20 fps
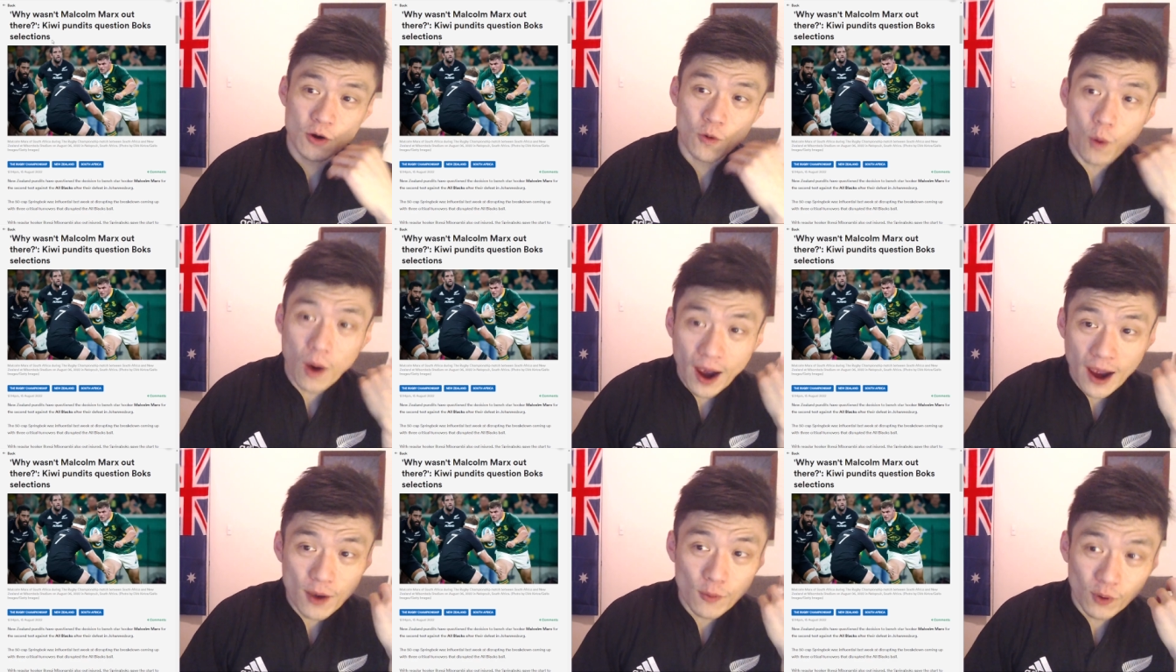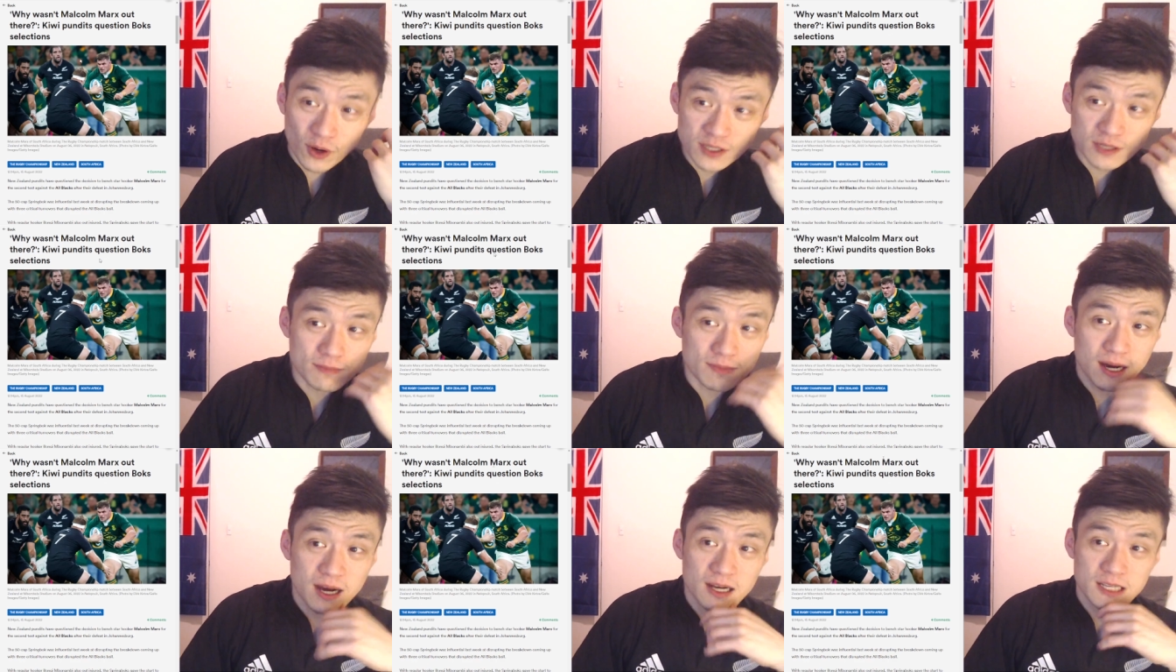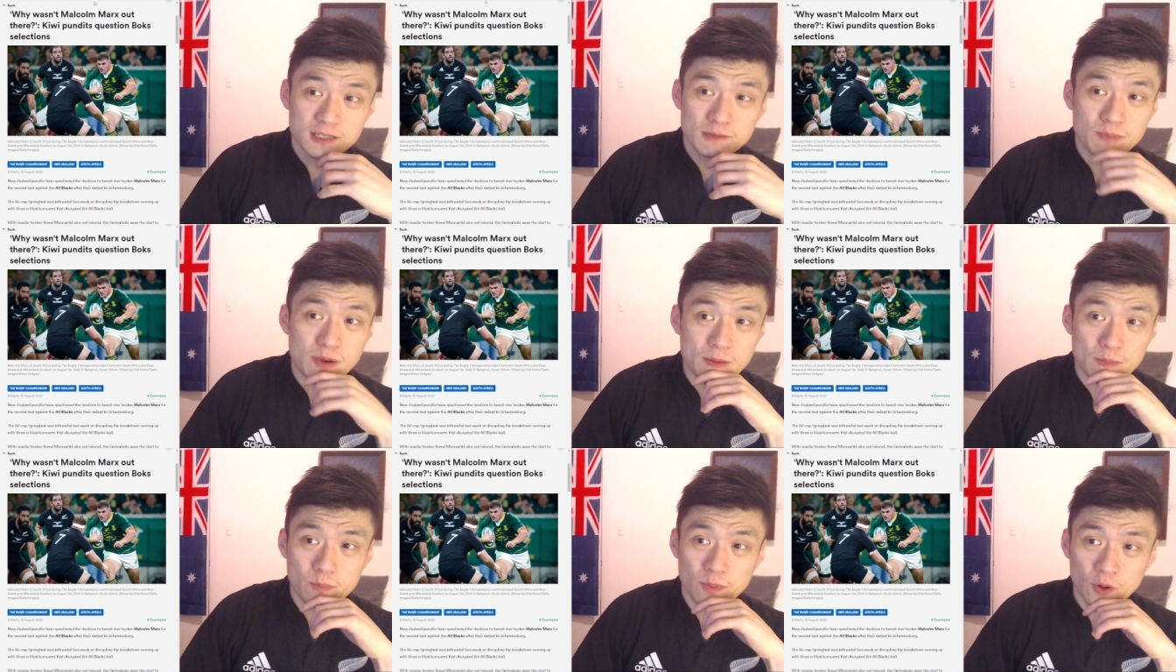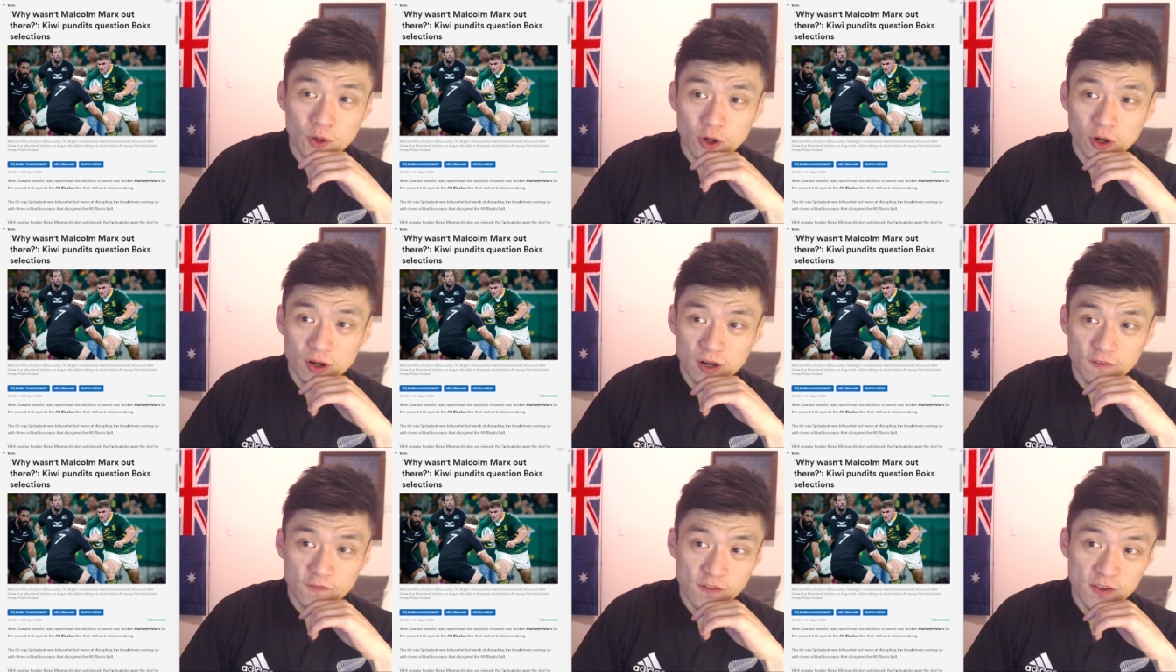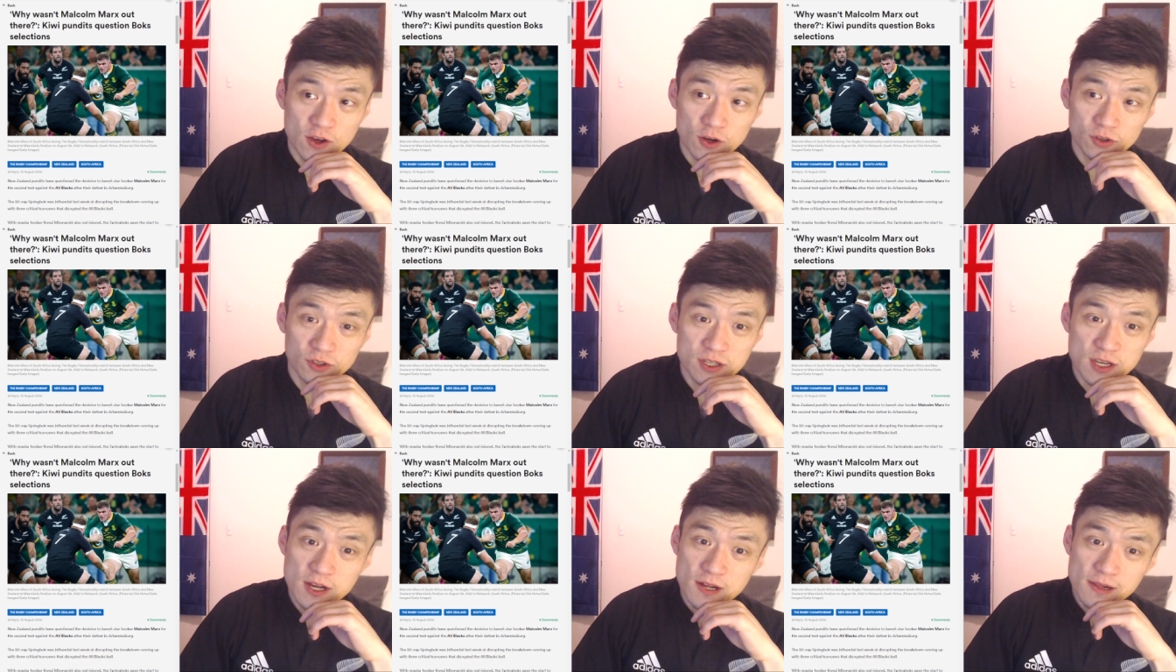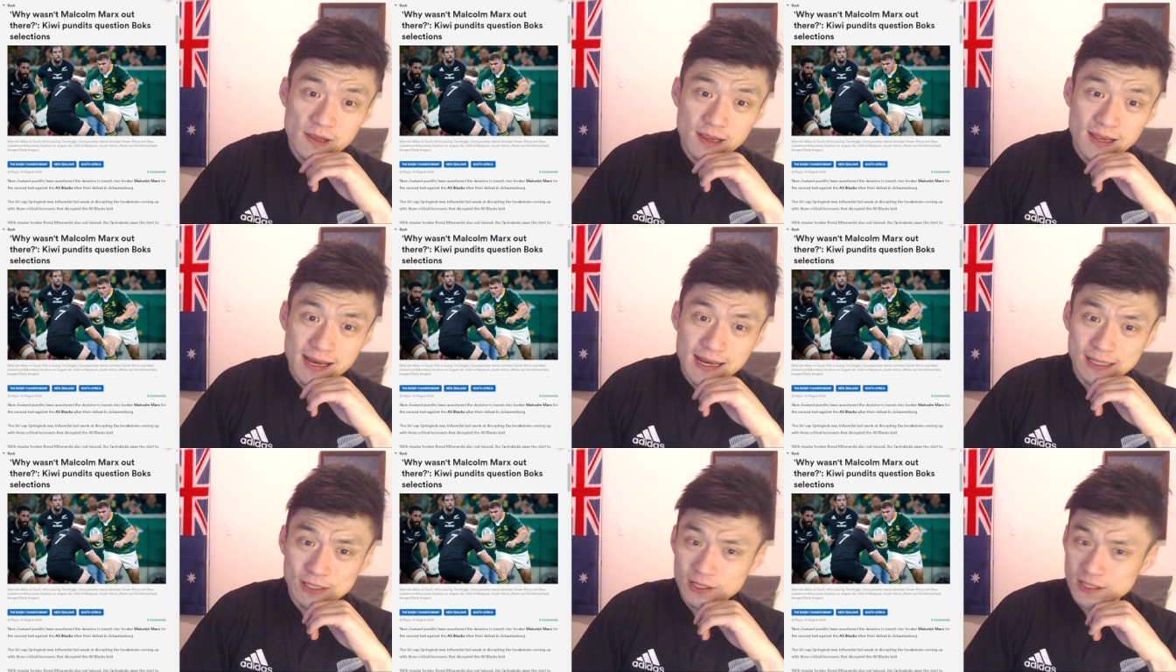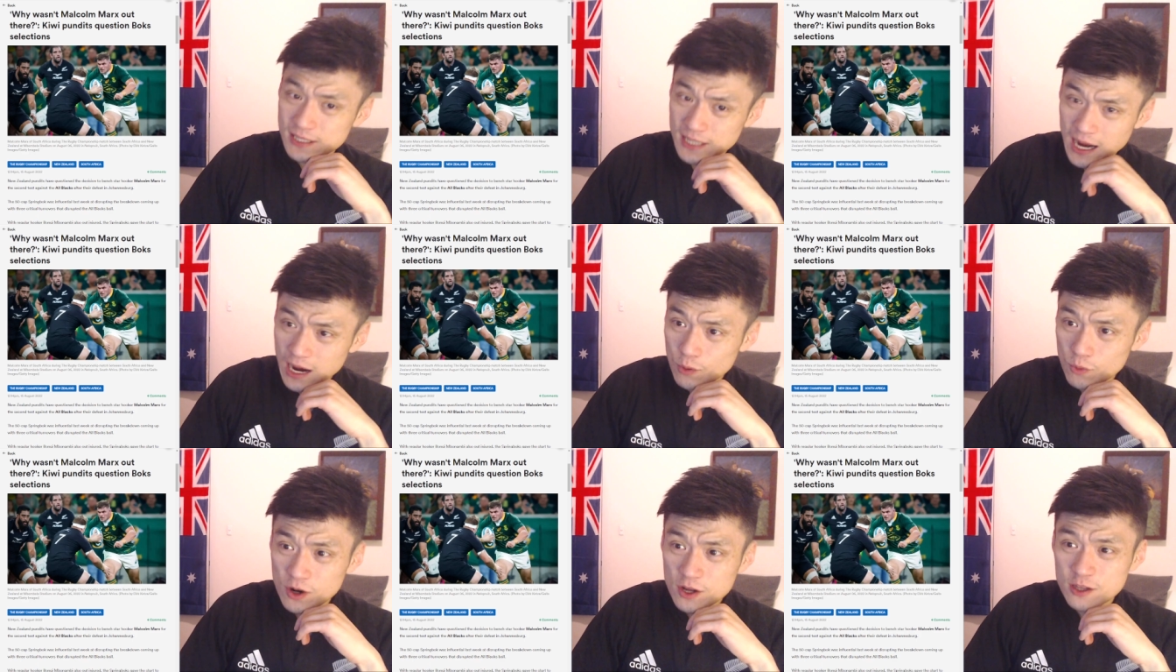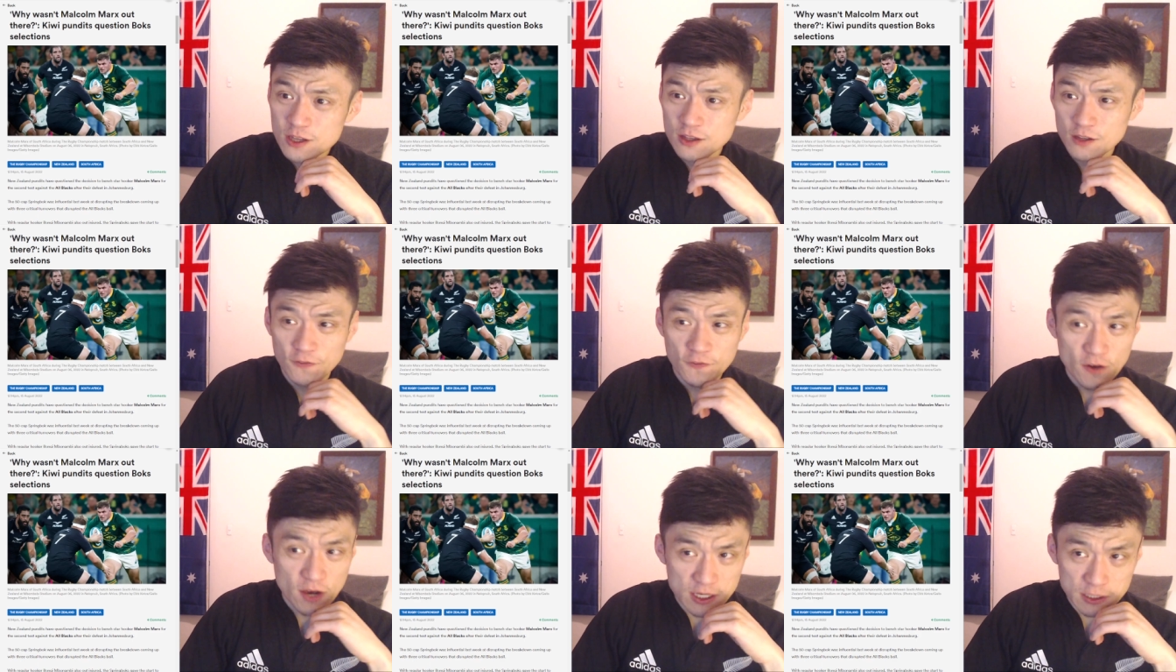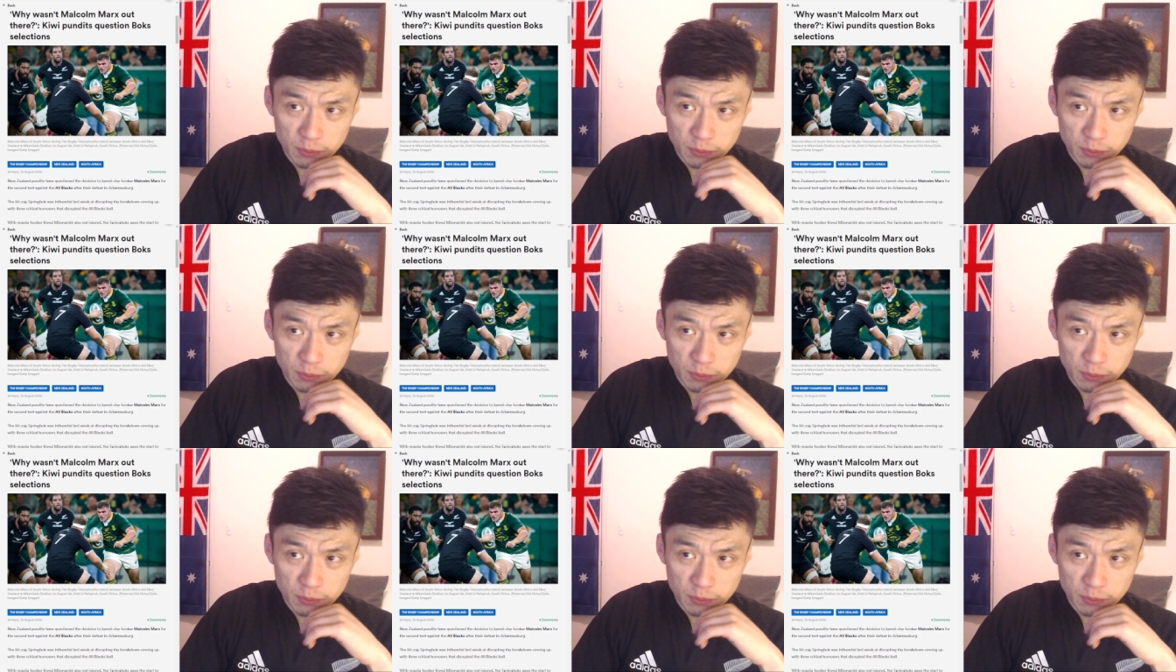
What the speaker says: why wasn't Marx being put on the field to start with in the first